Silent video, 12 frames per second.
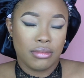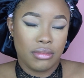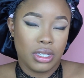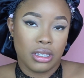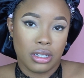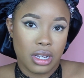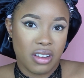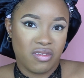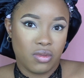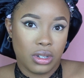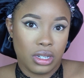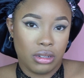may not
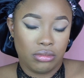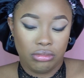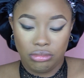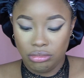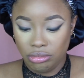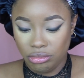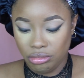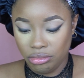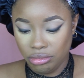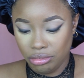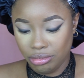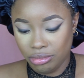have one.
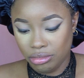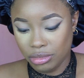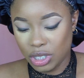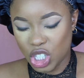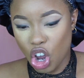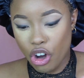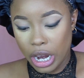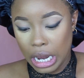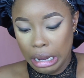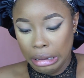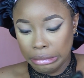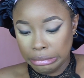
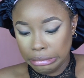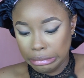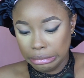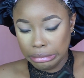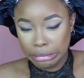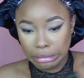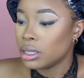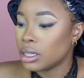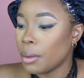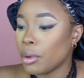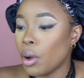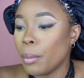Sorry.
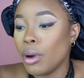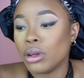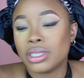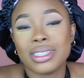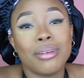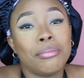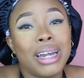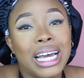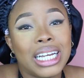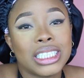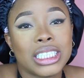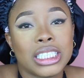Now I'm gonna put on some
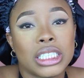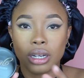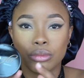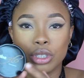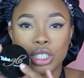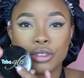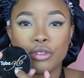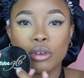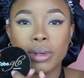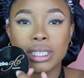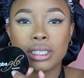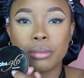blush. I'm reaching for
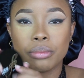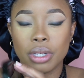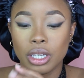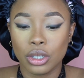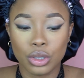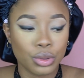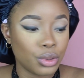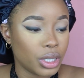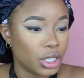my Tobaglo